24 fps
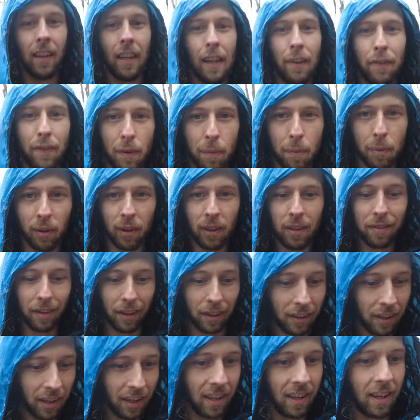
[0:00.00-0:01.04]
if you believe
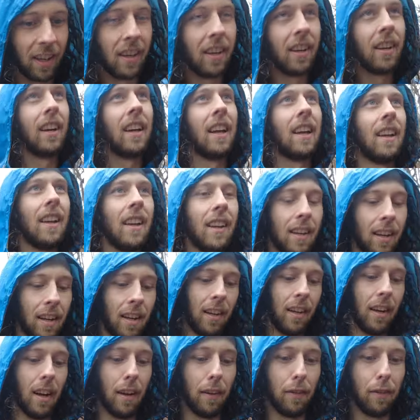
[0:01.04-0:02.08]
it
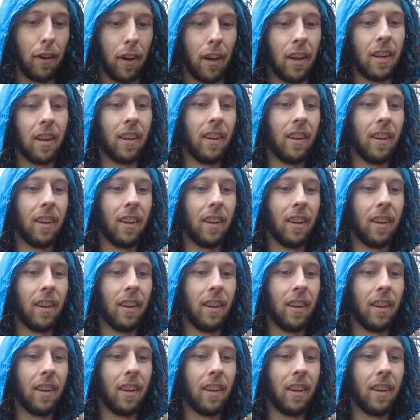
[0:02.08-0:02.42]
enough.